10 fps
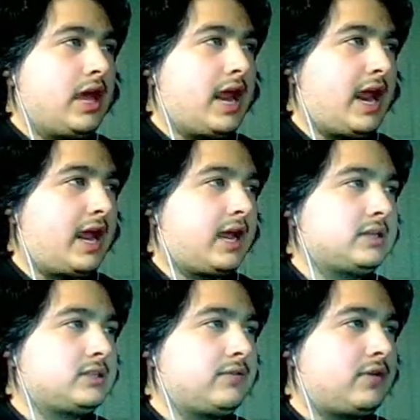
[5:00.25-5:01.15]
and
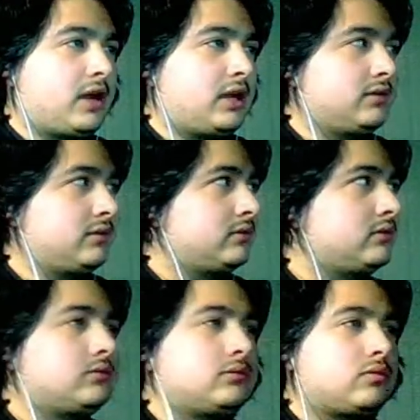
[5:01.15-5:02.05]
to fucking
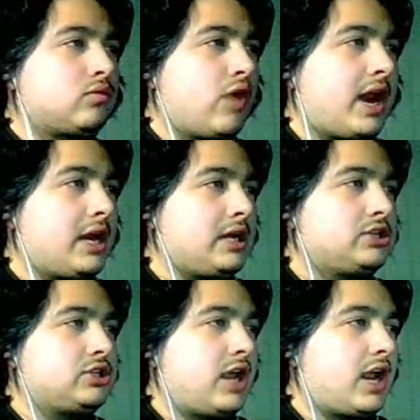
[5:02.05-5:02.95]

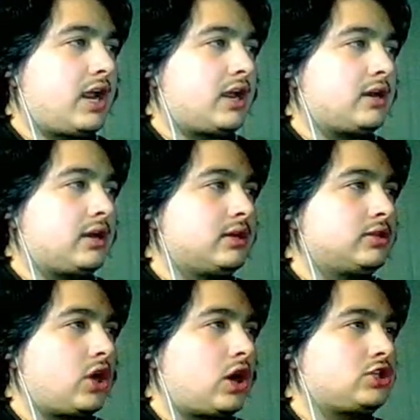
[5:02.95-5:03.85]
rage and talk